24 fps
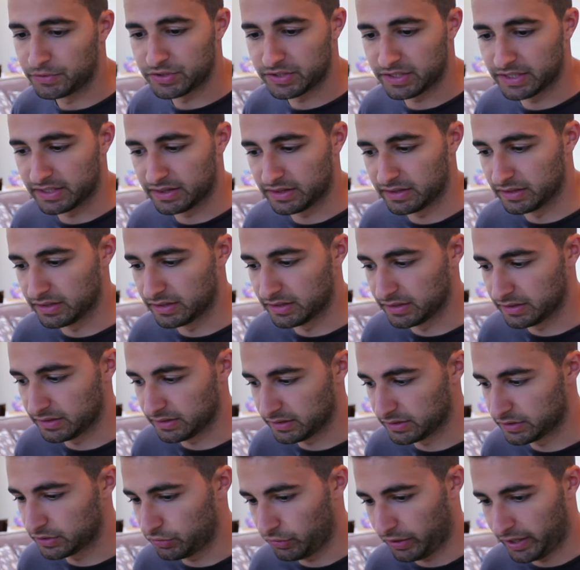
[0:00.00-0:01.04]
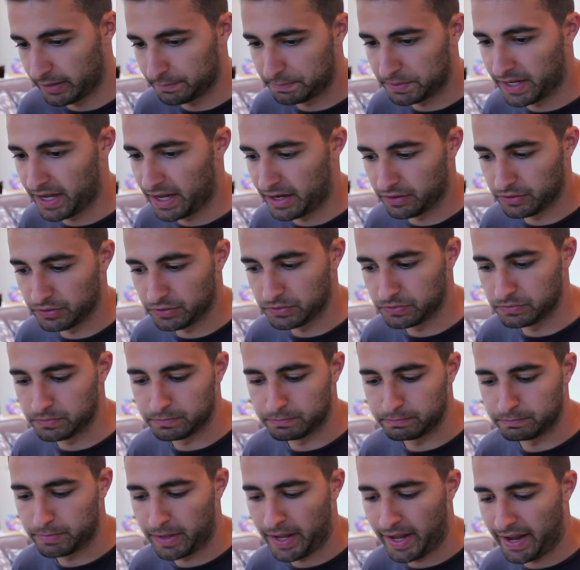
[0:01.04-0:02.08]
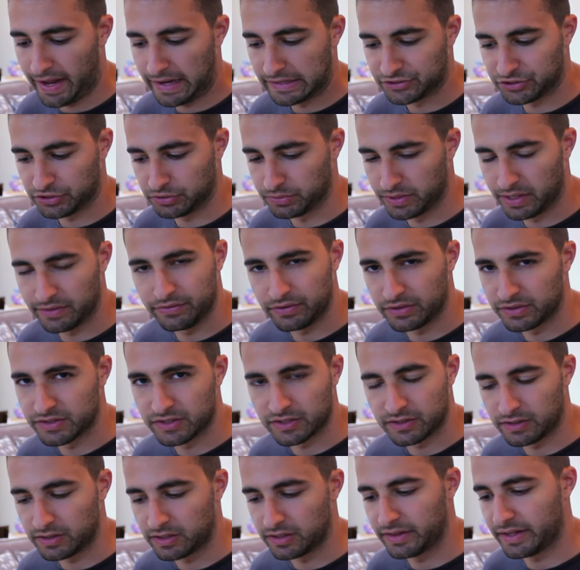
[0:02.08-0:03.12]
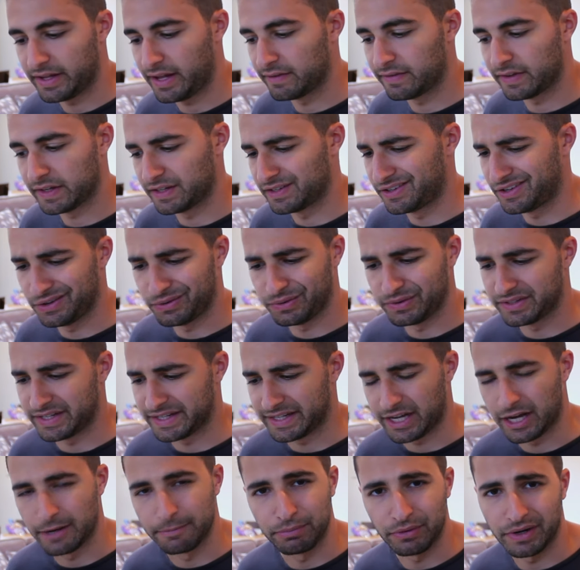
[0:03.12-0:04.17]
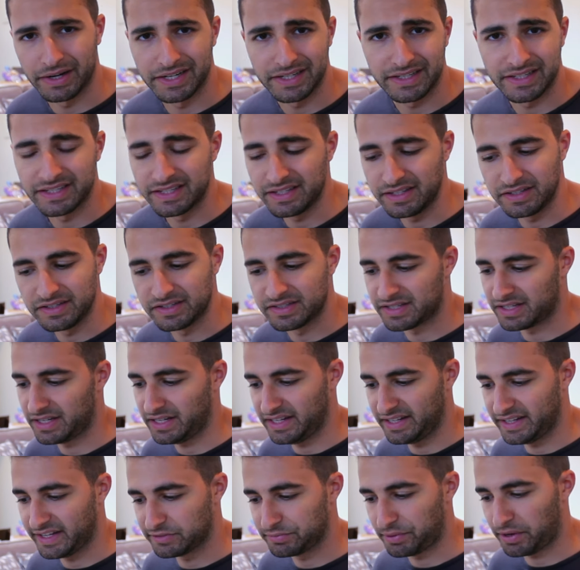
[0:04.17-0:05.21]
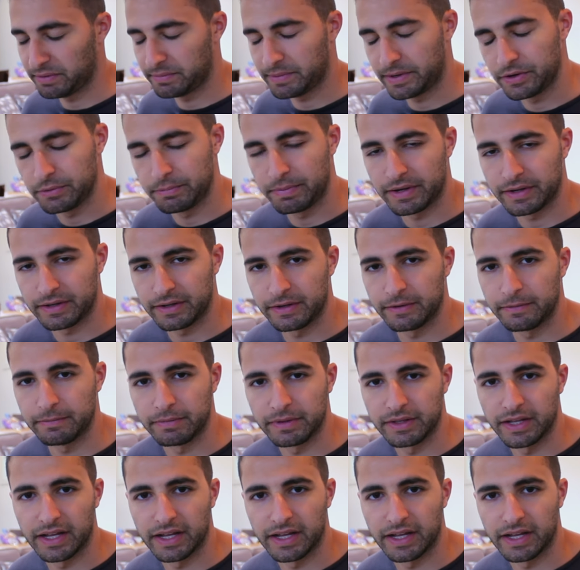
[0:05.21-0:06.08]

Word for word: using like the grand piano patch or whatever it's called. They have like another one like upright keys and that's probably my new pickup, but